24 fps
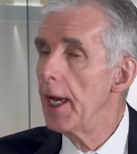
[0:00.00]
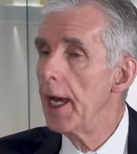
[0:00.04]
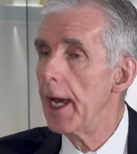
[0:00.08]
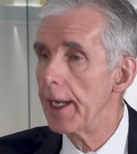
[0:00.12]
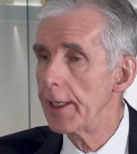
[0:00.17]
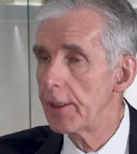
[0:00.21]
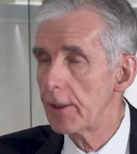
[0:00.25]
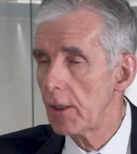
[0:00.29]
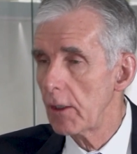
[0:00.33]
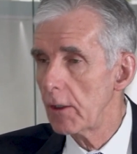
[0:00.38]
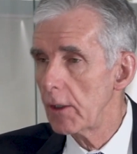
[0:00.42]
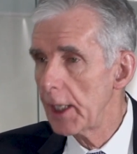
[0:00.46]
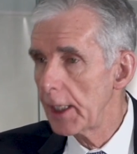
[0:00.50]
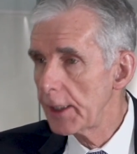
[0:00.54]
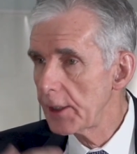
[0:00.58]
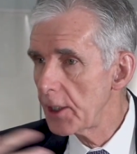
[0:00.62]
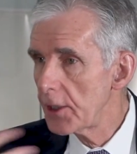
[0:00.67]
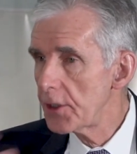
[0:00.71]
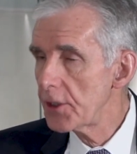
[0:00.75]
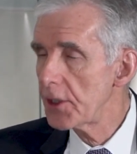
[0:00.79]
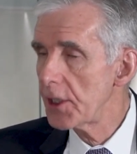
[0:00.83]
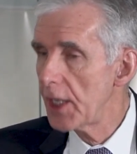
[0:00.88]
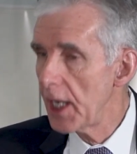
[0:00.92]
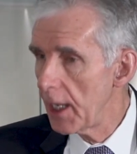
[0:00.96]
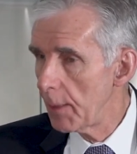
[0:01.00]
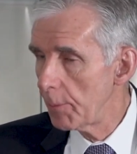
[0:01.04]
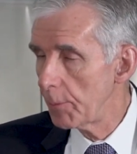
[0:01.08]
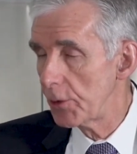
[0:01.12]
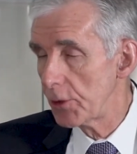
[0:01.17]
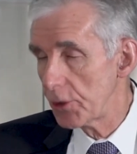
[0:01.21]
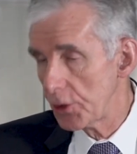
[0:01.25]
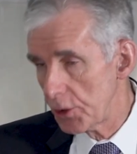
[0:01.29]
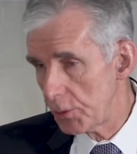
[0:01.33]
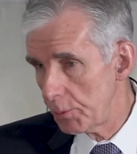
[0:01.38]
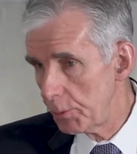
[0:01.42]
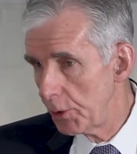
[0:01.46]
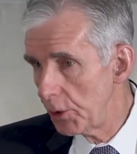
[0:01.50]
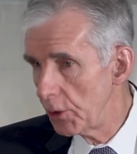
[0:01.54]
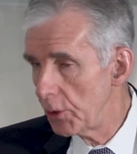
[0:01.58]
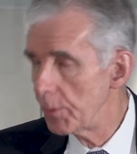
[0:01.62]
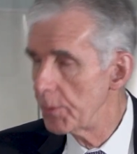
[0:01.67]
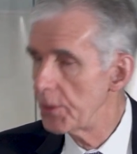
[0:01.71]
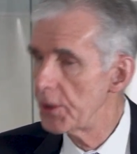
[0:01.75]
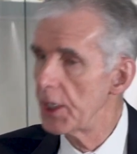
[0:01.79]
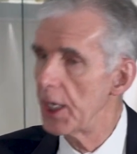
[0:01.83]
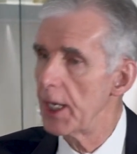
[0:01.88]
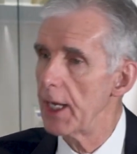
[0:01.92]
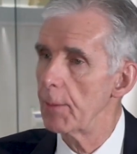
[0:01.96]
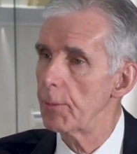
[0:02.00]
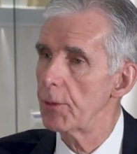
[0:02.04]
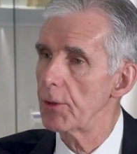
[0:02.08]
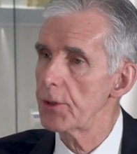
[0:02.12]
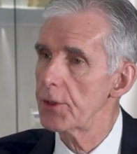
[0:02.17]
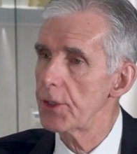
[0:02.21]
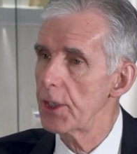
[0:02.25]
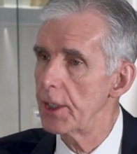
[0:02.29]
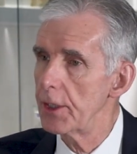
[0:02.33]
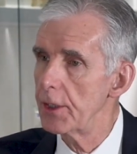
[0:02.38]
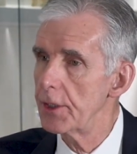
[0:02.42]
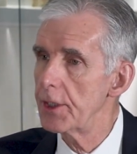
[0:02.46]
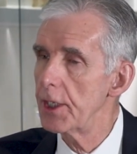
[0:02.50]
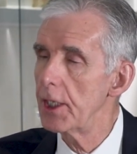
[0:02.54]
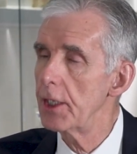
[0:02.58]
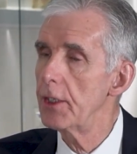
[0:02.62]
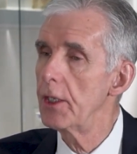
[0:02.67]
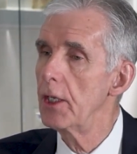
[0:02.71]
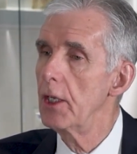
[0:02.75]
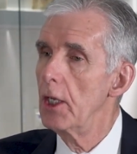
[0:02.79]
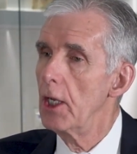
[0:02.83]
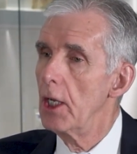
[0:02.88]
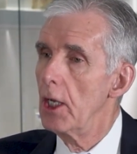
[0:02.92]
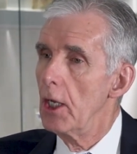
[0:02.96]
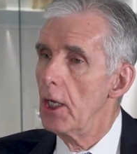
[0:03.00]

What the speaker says: and collected samples, sputum samples, and